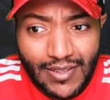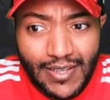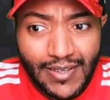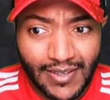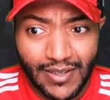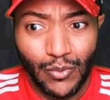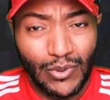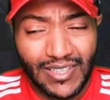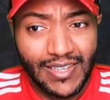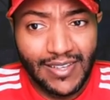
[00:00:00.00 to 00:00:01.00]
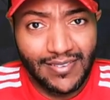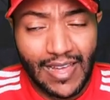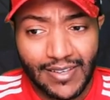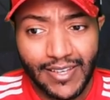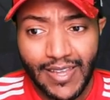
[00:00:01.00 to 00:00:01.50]
And we did
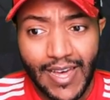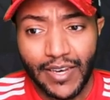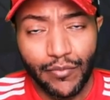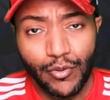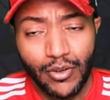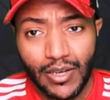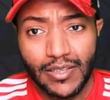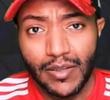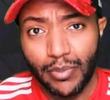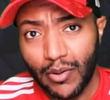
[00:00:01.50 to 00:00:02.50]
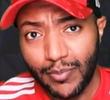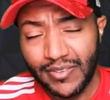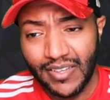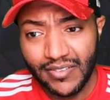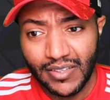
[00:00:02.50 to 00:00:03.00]
exactly that. If you look at the ball
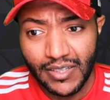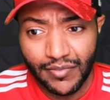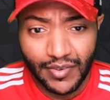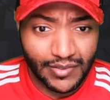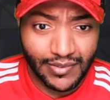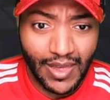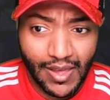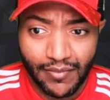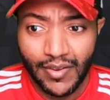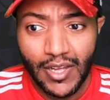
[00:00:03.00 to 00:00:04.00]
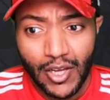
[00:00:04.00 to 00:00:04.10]
possession in the first half,